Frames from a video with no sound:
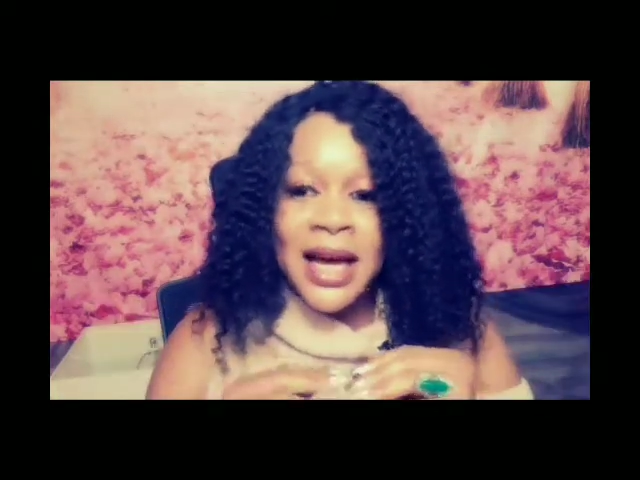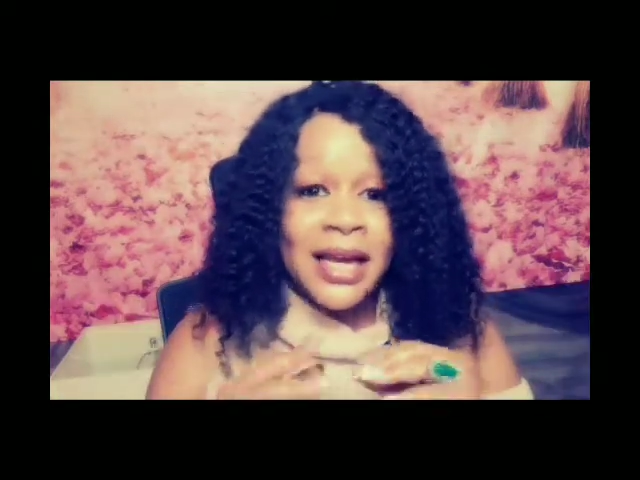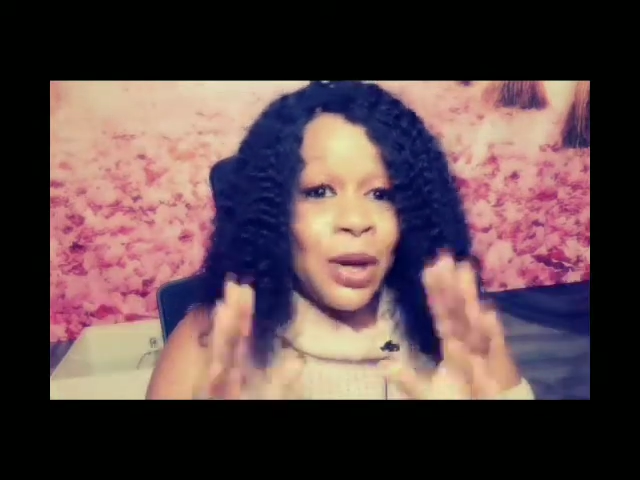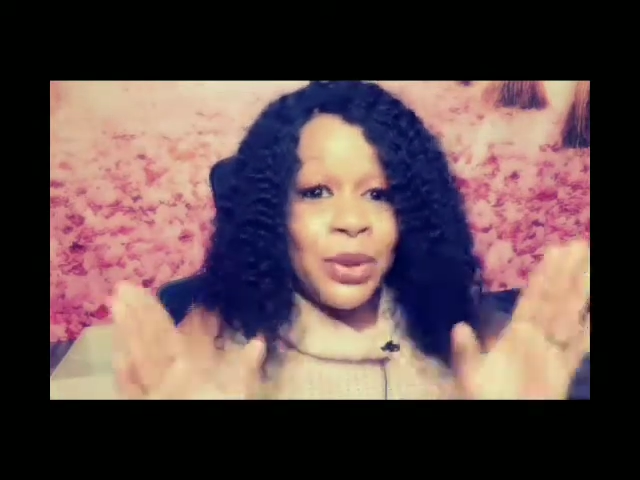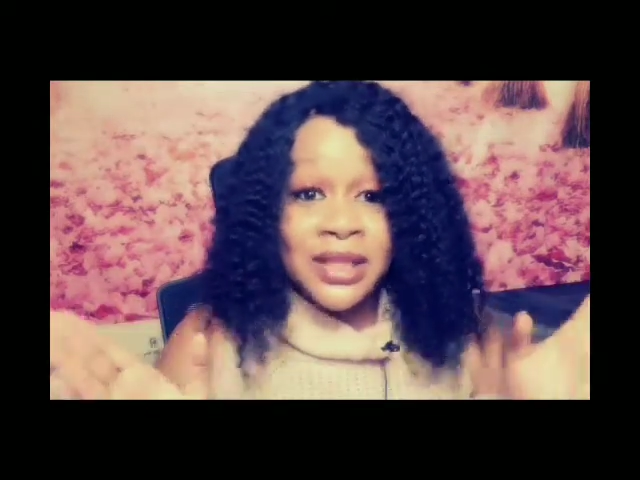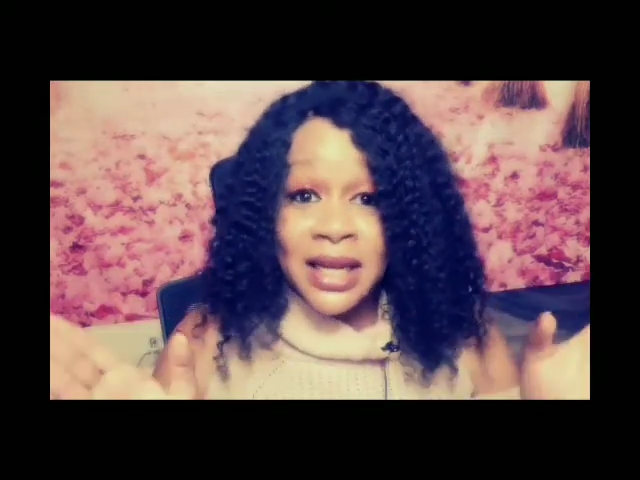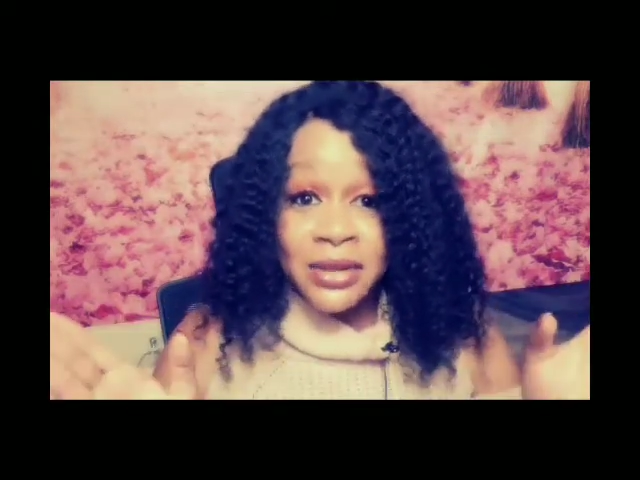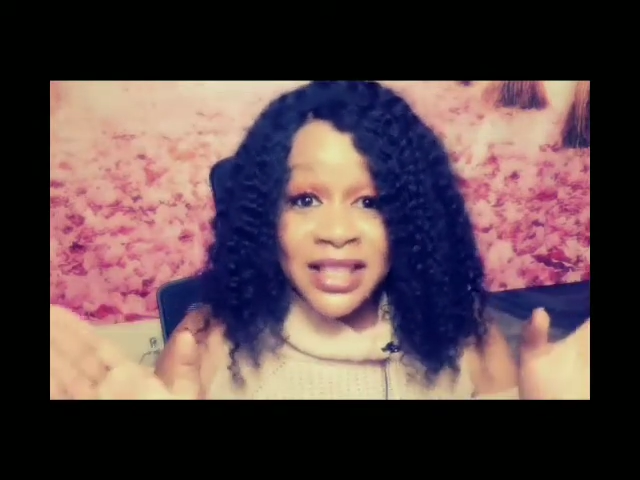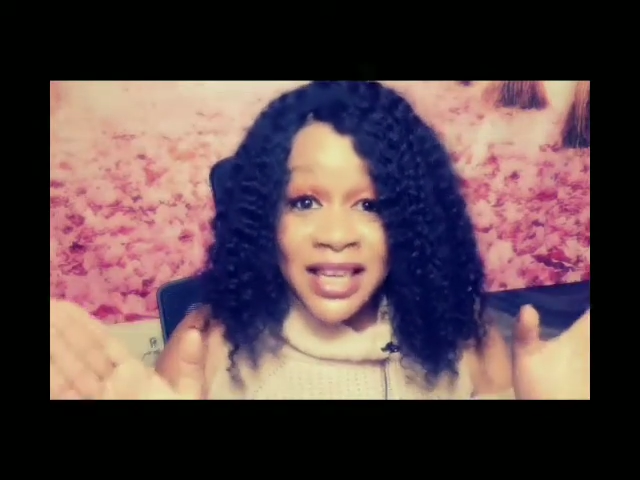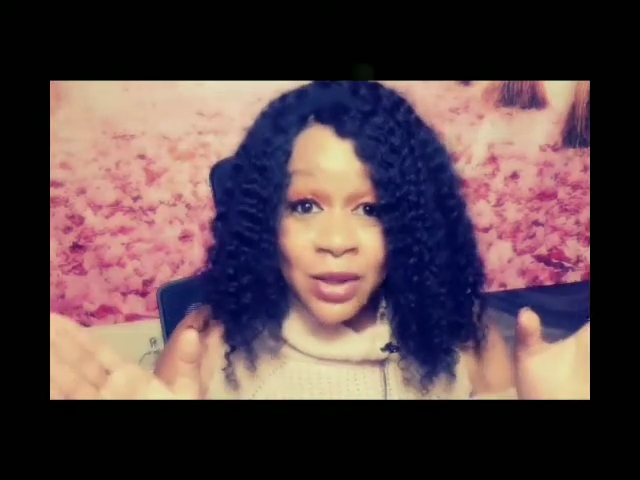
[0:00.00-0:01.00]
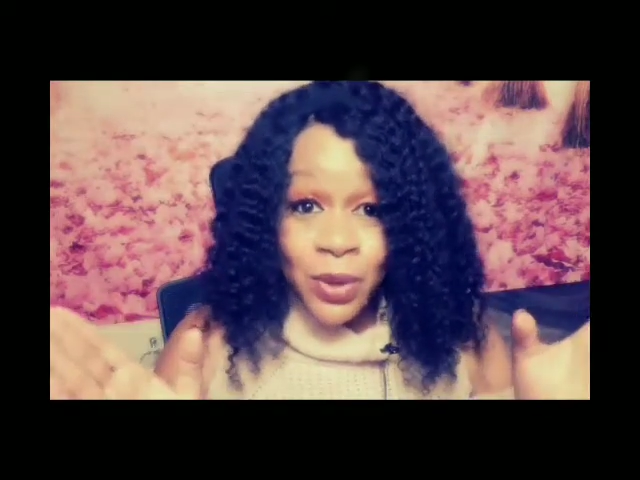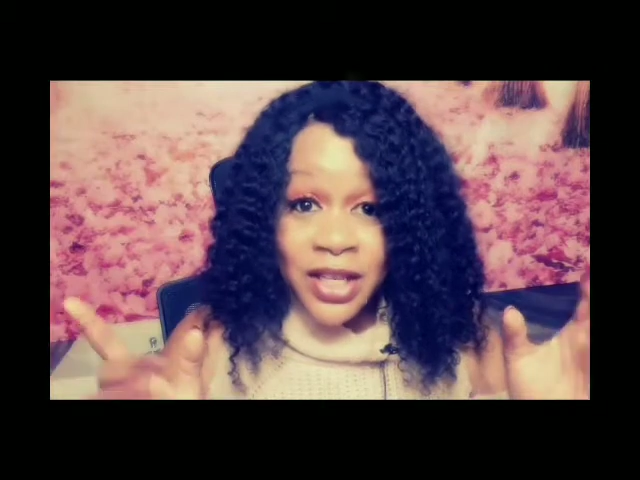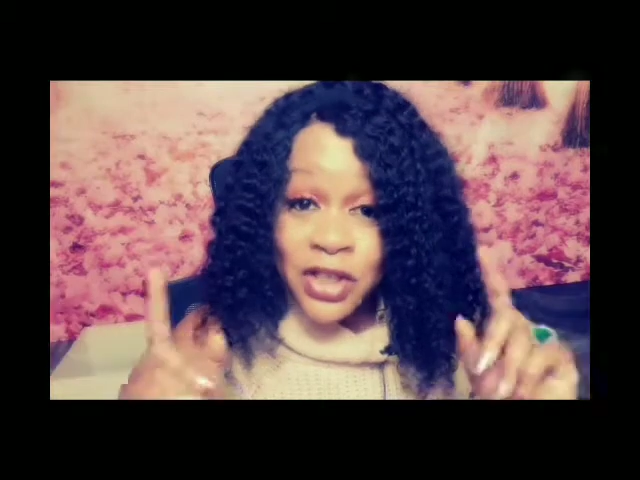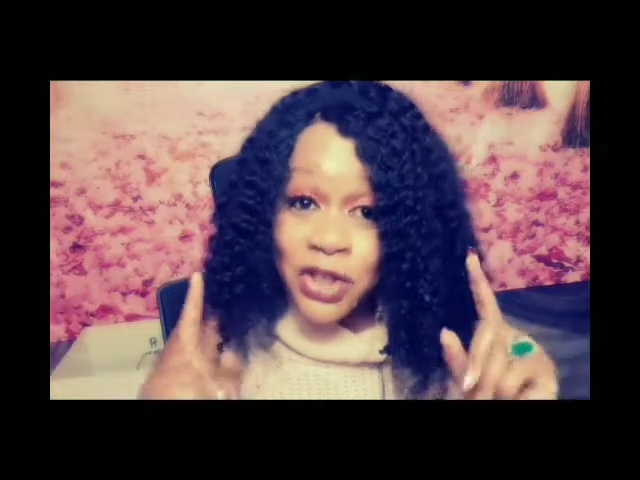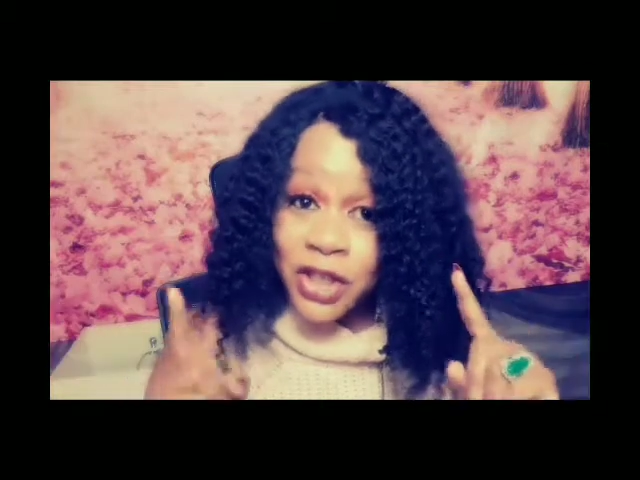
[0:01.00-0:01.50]
and I went out
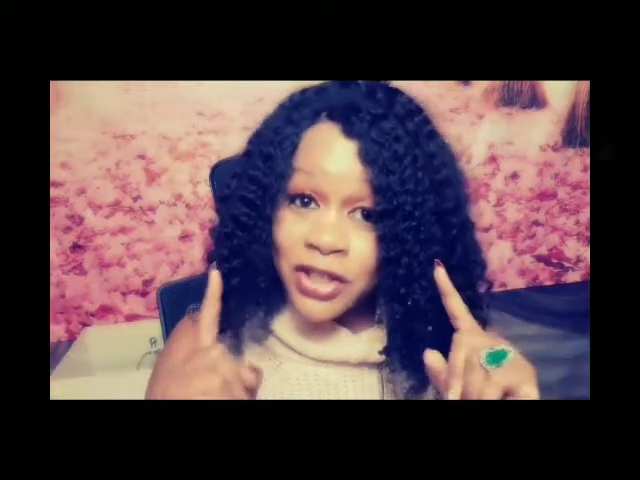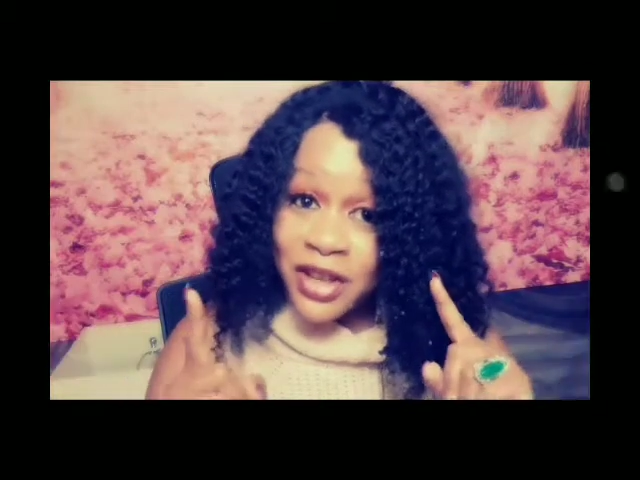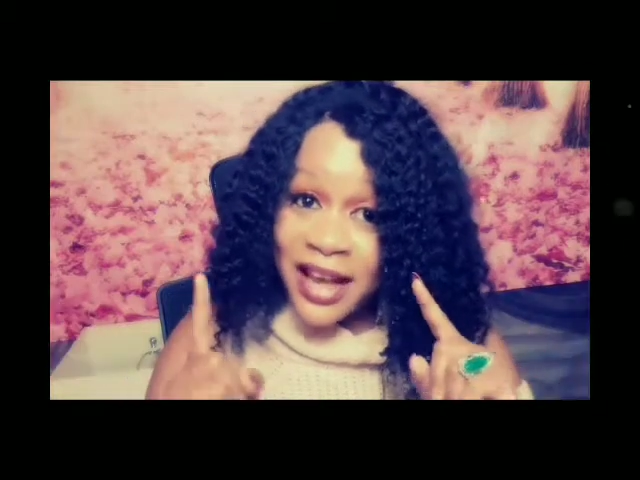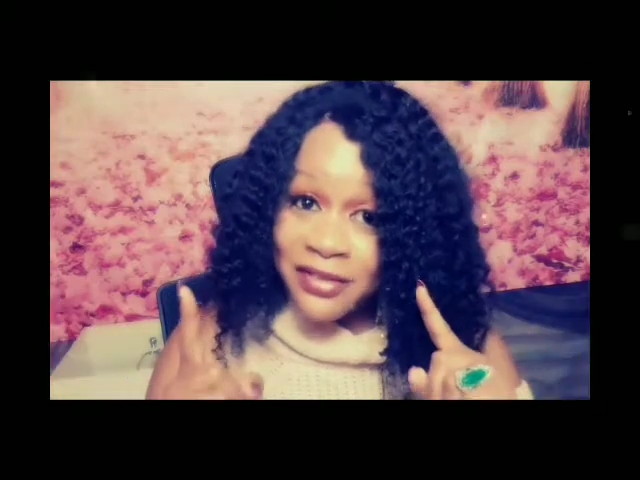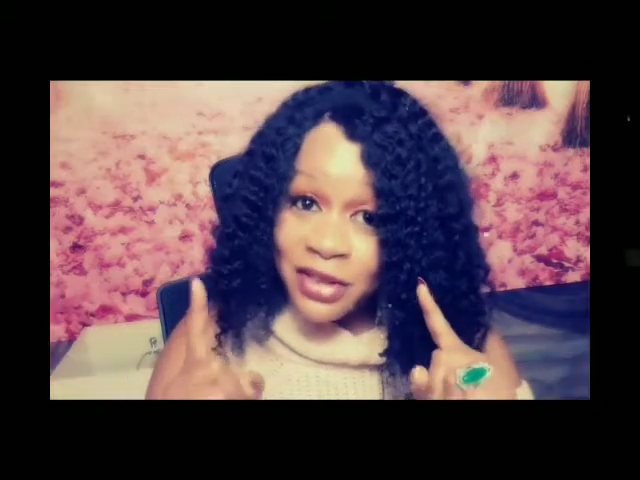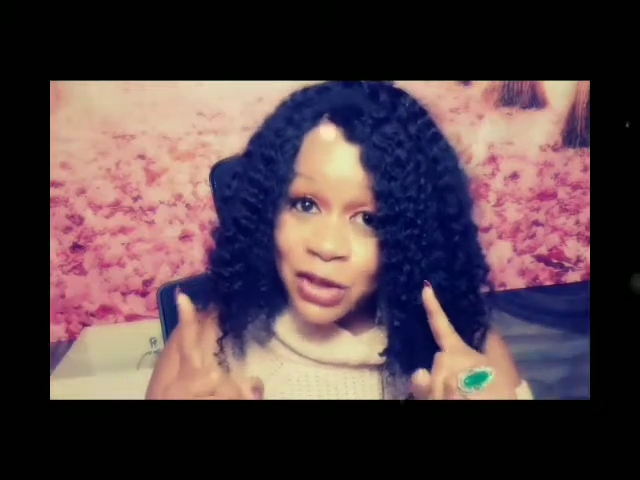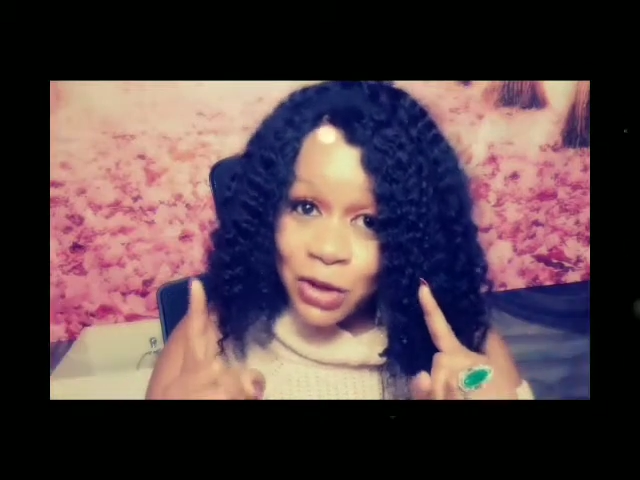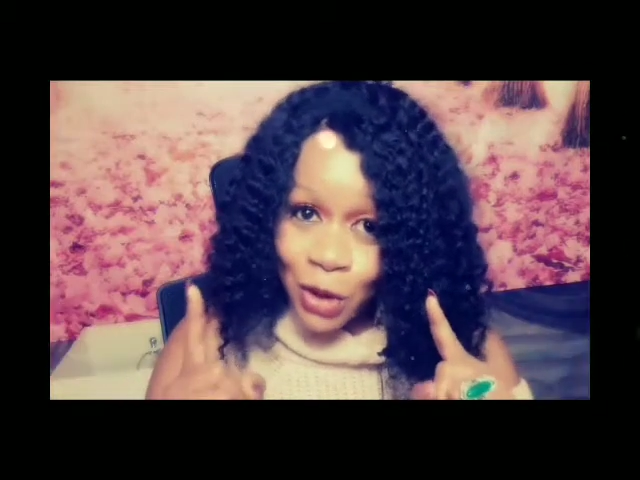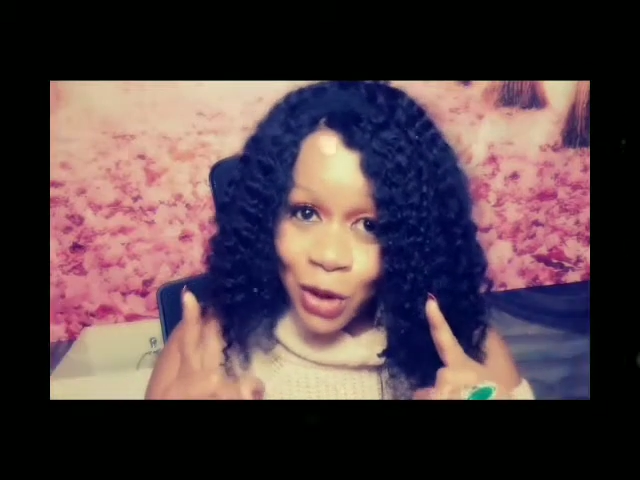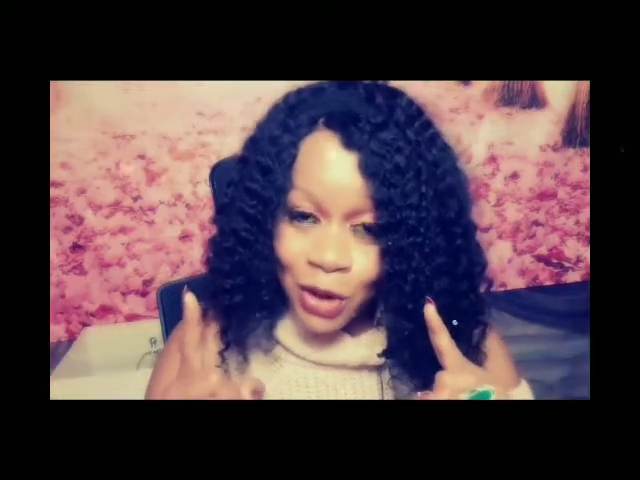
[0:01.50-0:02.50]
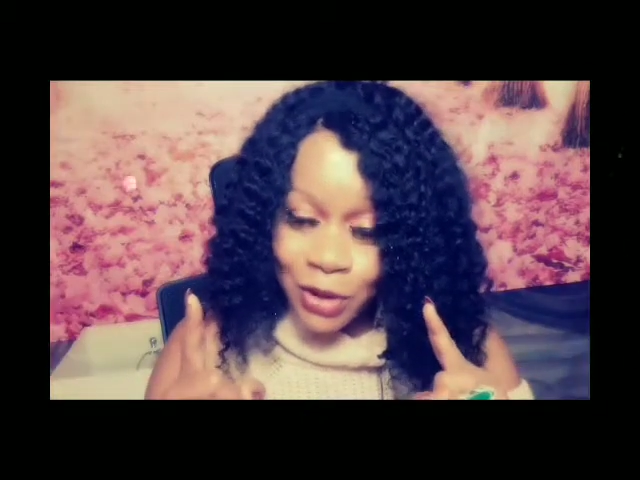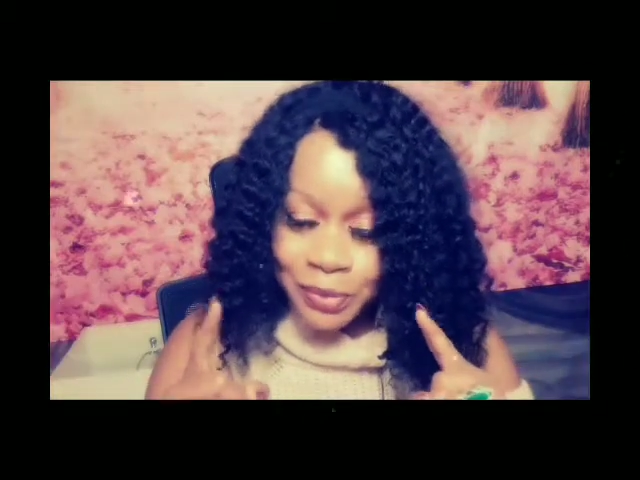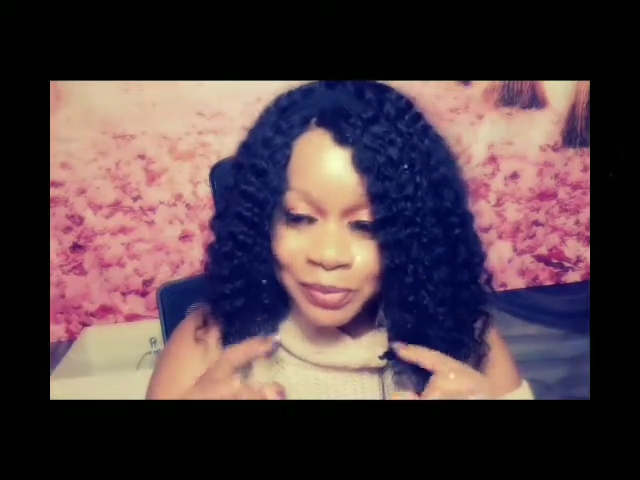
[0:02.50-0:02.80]
anyways just to have this talk